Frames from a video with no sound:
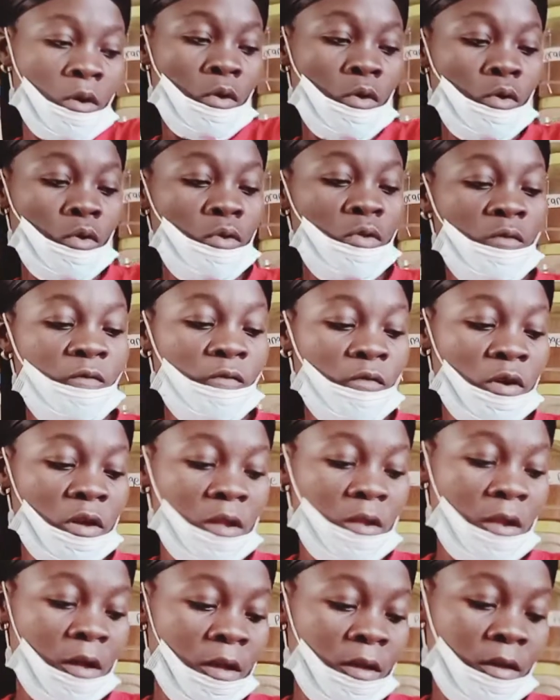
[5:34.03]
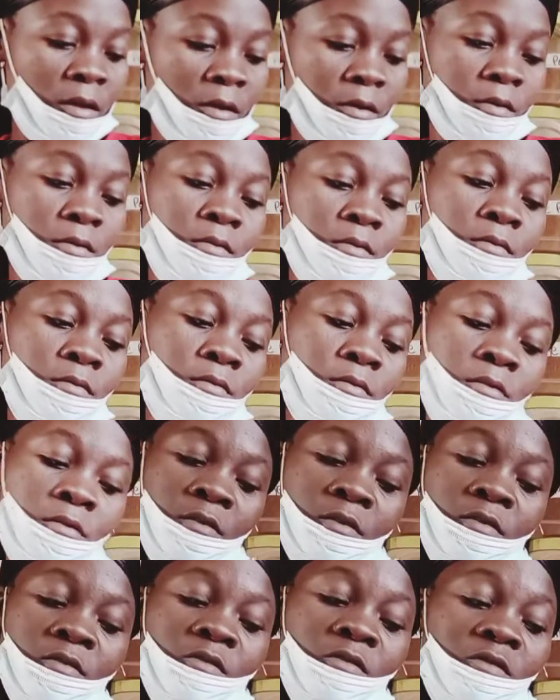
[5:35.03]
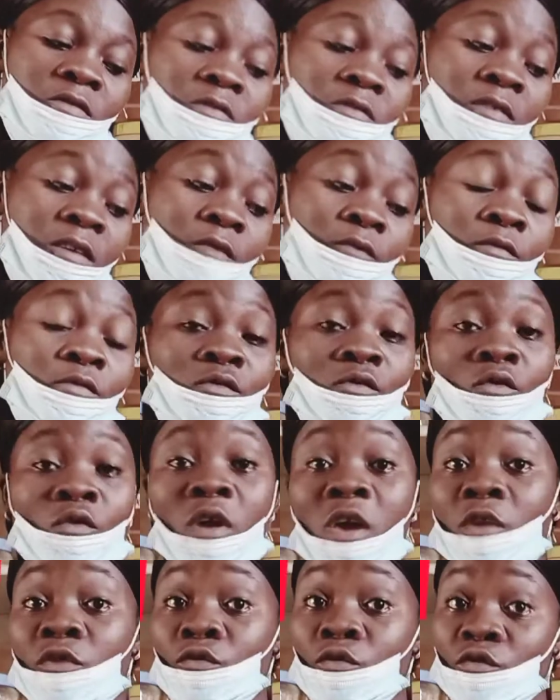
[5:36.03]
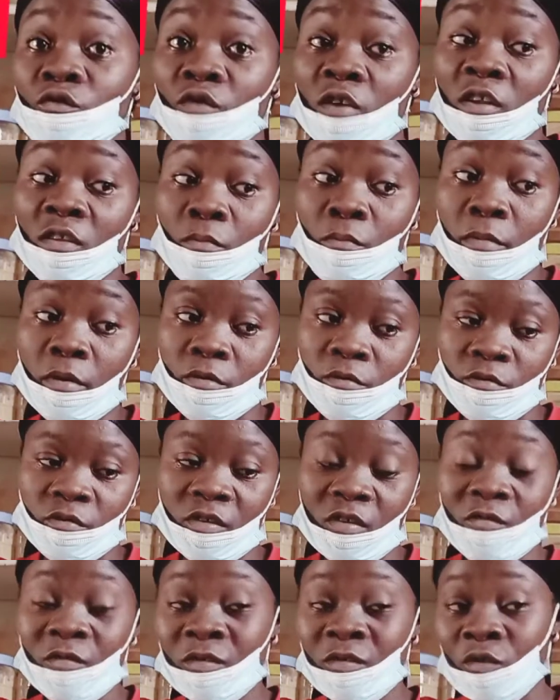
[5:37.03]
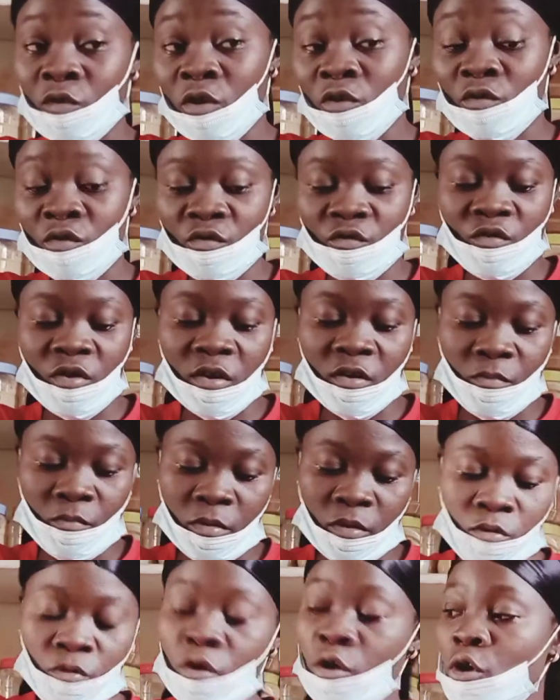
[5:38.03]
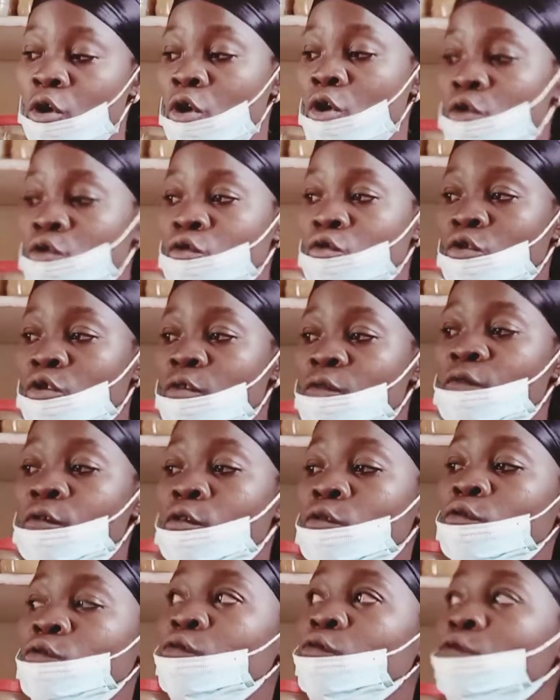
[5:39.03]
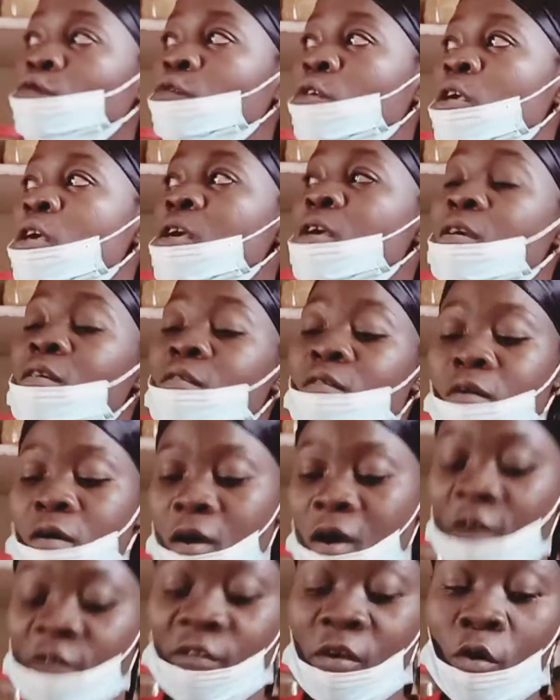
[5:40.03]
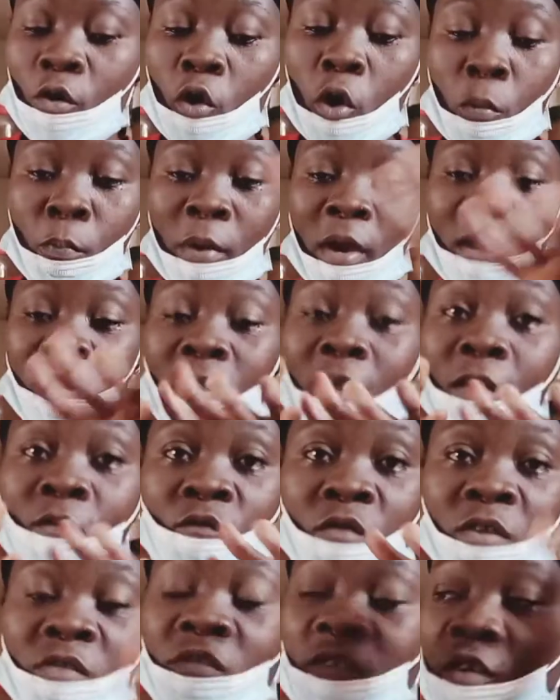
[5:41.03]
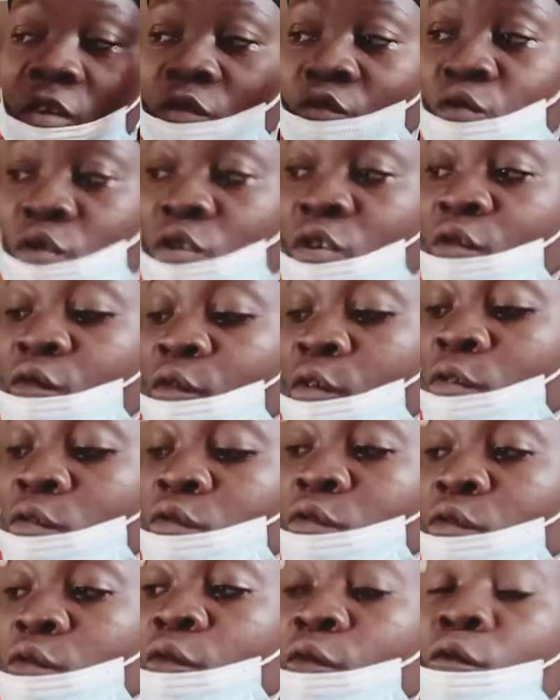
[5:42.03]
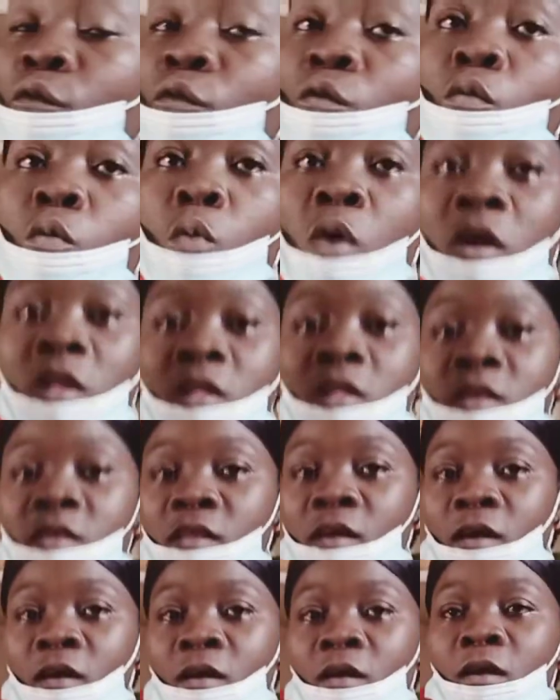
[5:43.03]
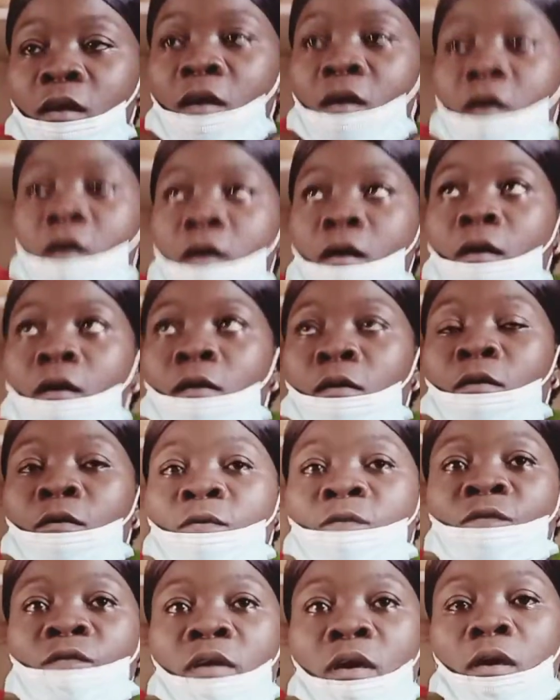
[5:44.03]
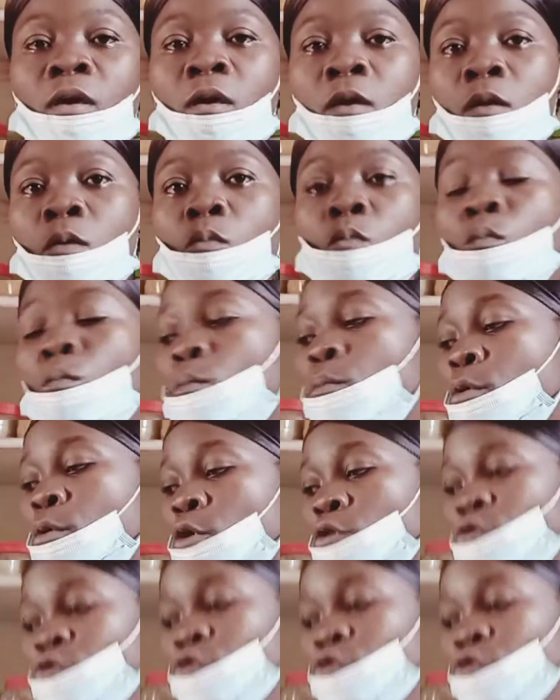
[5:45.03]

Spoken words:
olive oil like 7 to 800 ml, to give us, after combining everything, it will give us full 1 liter of bought